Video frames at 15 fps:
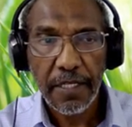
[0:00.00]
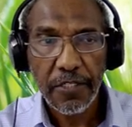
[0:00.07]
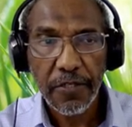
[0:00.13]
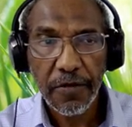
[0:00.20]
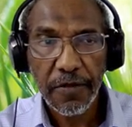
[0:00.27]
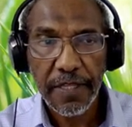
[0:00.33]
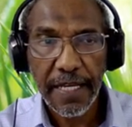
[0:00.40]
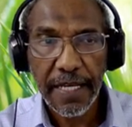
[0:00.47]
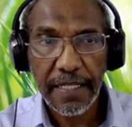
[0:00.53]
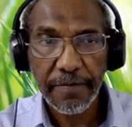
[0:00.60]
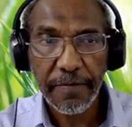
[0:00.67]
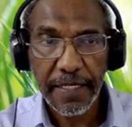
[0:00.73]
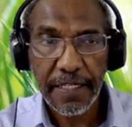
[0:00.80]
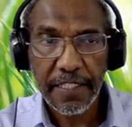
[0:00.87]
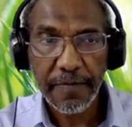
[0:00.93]
So that
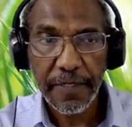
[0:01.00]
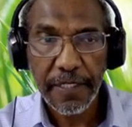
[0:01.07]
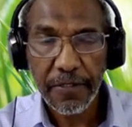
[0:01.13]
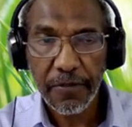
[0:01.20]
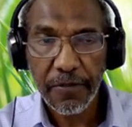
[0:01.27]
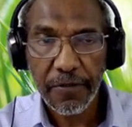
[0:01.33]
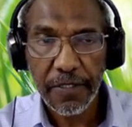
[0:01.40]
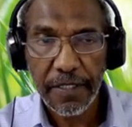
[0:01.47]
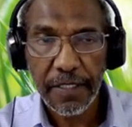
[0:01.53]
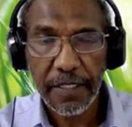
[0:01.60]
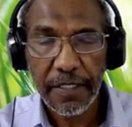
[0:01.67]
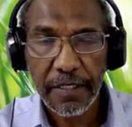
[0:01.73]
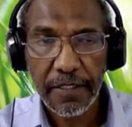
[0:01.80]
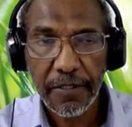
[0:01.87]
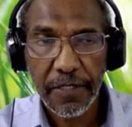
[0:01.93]
brings me to,
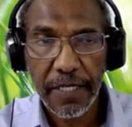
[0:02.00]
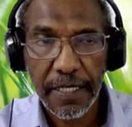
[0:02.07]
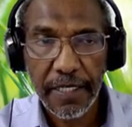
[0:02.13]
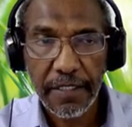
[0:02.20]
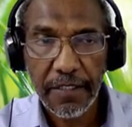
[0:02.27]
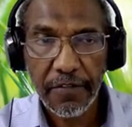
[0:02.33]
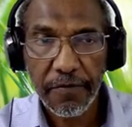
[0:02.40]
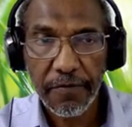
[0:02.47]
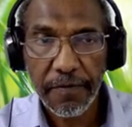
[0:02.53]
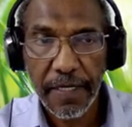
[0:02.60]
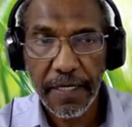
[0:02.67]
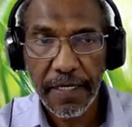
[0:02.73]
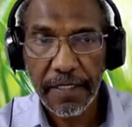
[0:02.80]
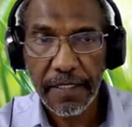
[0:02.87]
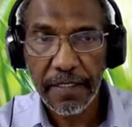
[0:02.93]
to the end of
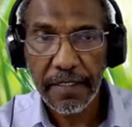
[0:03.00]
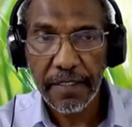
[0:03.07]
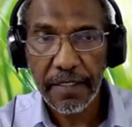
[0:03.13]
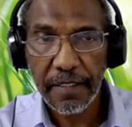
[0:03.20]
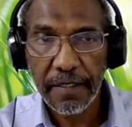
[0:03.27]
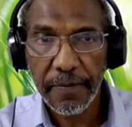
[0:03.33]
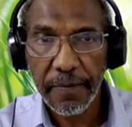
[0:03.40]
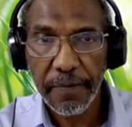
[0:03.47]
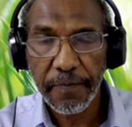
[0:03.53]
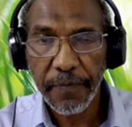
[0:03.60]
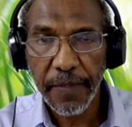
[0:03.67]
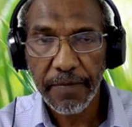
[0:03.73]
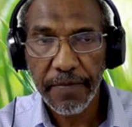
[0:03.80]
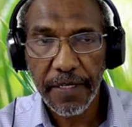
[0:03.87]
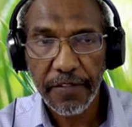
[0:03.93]
my uh,
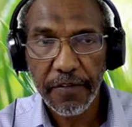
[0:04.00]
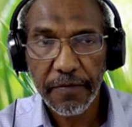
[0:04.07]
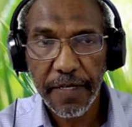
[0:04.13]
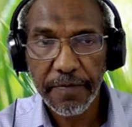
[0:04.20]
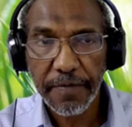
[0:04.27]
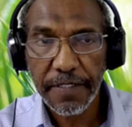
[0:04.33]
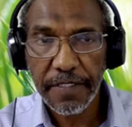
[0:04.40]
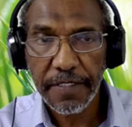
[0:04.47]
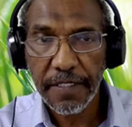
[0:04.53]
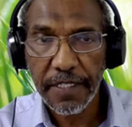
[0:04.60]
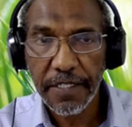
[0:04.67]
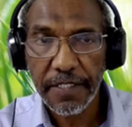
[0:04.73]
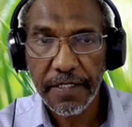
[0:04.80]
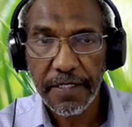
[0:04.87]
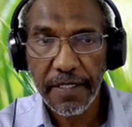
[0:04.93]
part of my
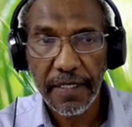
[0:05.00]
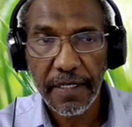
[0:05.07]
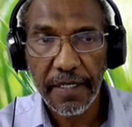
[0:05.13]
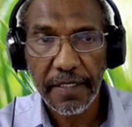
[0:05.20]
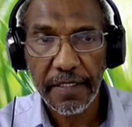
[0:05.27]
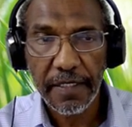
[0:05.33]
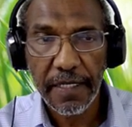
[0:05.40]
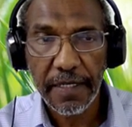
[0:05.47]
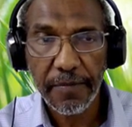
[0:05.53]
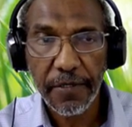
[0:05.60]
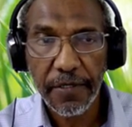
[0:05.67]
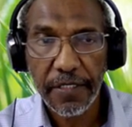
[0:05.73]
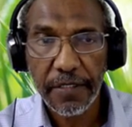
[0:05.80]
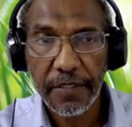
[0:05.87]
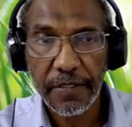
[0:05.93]
presentation. I'm
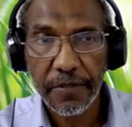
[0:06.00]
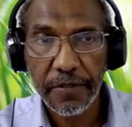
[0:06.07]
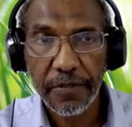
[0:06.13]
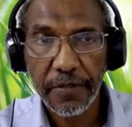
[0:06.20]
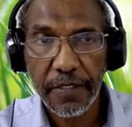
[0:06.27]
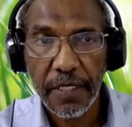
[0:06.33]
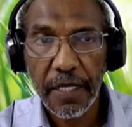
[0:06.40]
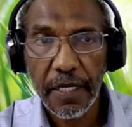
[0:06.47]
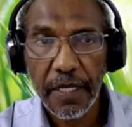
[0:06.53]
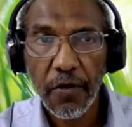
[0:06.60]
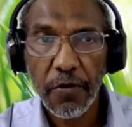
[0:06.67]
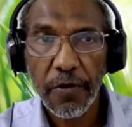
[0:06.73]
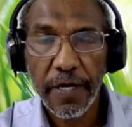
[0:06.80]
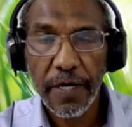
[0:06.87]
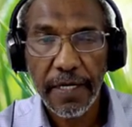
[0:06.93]
going to,
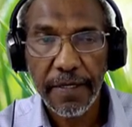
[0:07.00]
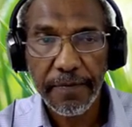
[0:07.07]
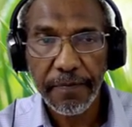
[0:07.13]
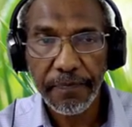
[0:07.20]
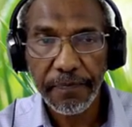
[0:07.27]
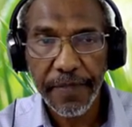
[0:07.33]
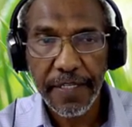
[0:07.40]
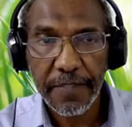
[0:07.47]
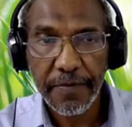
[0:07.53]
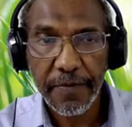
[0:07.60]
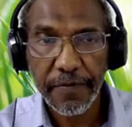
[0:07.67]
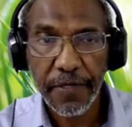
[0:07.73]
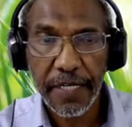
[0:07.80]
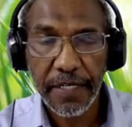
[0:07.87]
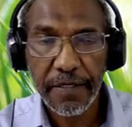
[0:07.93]
oh, um, just
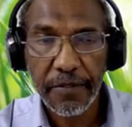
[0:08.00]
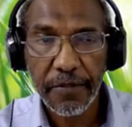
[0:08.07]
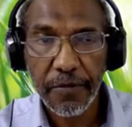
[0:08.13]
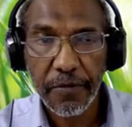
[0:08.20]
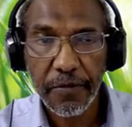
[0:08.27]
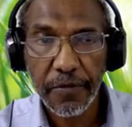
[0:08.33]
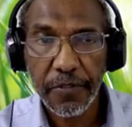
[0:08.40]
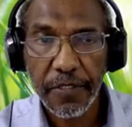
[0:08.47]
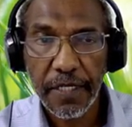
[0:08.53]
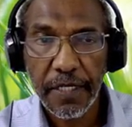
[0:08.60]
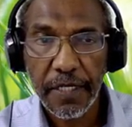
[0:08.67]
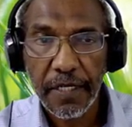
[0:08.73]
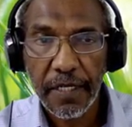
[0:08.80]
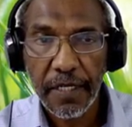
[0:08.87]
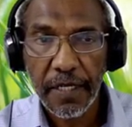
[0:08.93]
before I conclude,
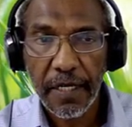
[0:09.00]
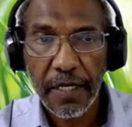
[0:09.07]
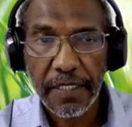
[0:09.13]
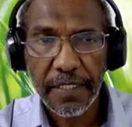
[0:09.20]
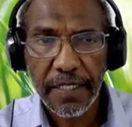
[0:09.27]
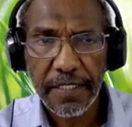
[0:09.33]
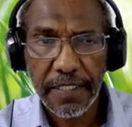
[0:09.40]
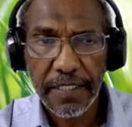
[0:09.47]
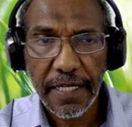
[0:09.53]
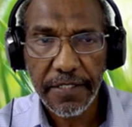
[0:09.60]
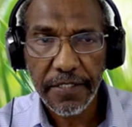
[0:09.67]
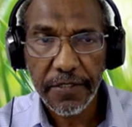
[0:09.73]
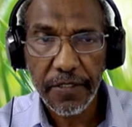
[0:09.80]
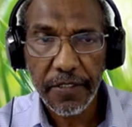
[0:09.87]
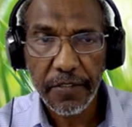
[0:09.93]
uh,
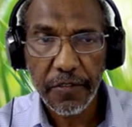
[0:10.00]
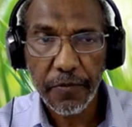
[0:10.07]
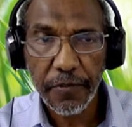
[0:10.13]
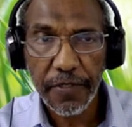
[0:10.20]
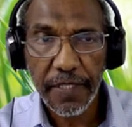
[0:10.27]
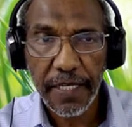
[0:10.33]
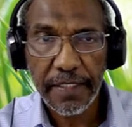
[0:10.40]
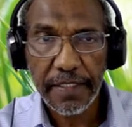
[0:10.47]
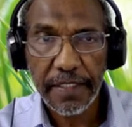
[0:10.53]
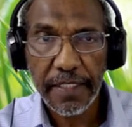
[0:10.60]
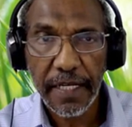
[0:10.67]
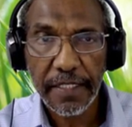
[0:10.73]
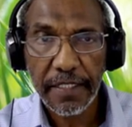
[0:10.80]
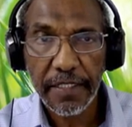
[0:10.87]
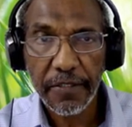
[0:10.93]
is going to put that
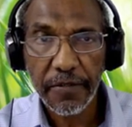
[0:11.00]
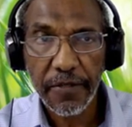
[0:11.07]
tiny